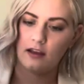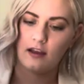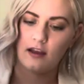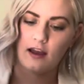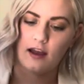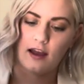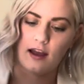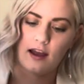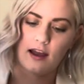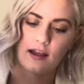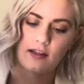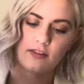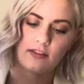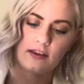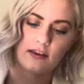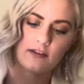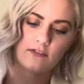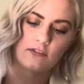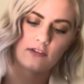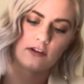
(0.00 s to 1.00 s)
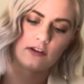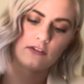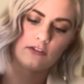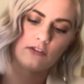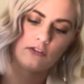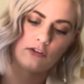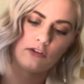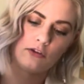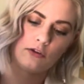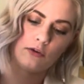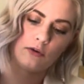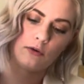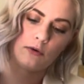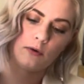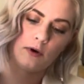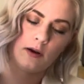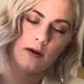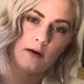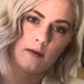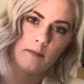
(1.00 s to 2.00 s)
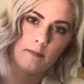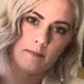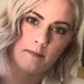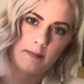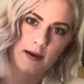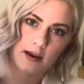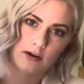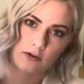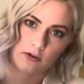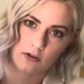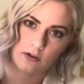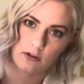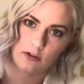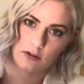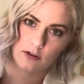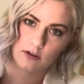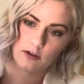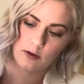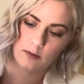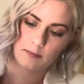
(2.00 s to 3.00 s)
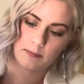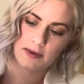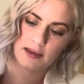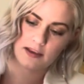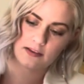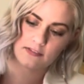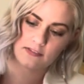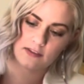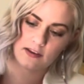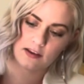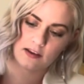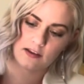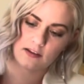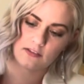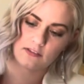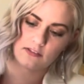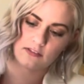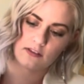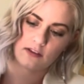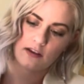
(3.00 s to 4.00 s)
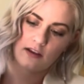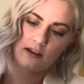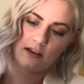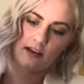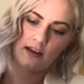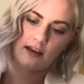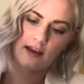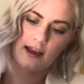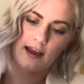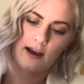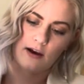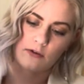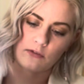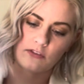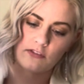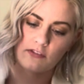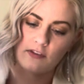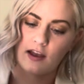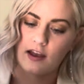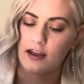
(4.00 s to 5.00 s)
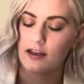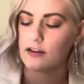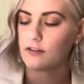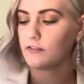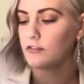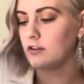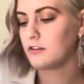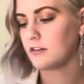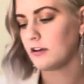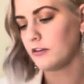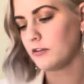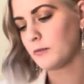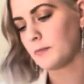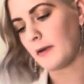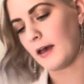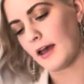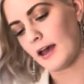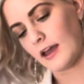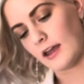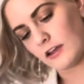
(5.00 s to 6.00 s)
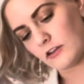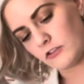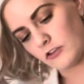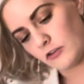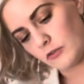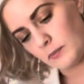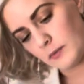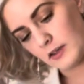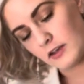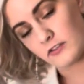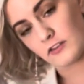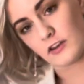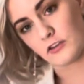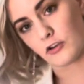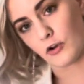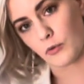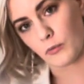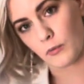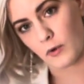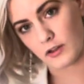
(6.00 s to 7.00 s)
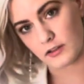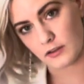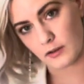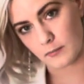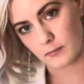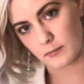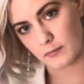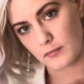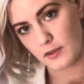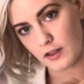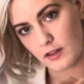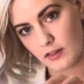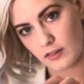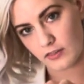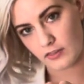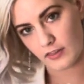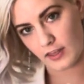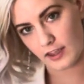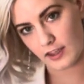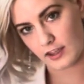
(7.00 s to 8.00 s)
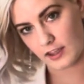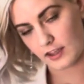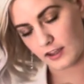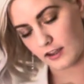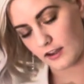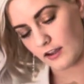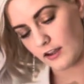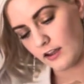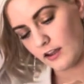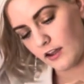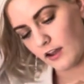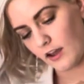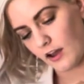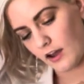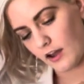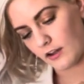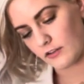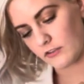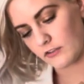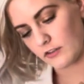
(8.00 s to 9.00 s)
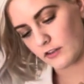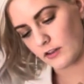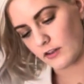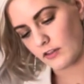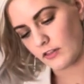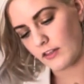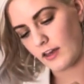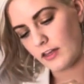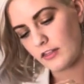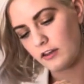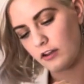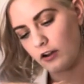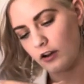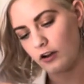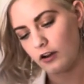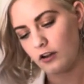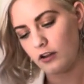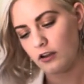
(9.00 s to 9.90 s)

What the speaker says: I leave these two metal pieces outside of the dust bag just because I don't want them laying onto the leather.